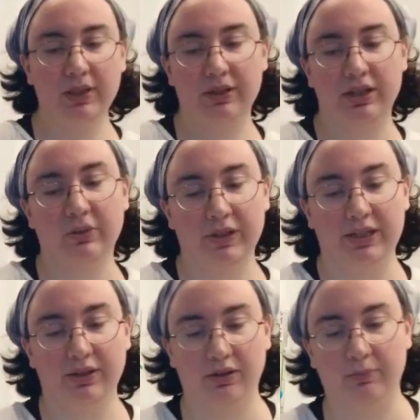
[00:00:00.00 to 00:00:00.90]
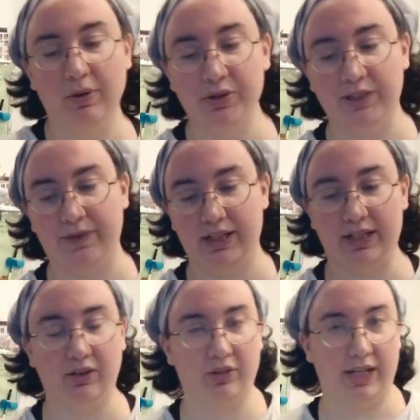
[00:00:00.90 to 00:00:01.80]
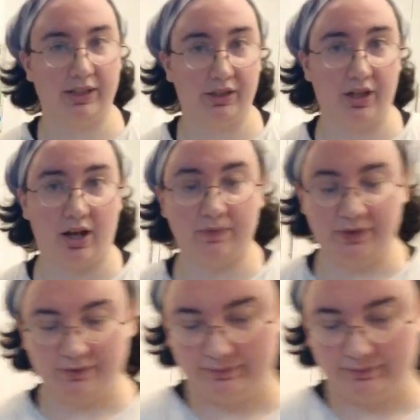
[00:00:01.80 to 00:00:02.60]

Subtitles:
So it's still, most of it is still nice and soft.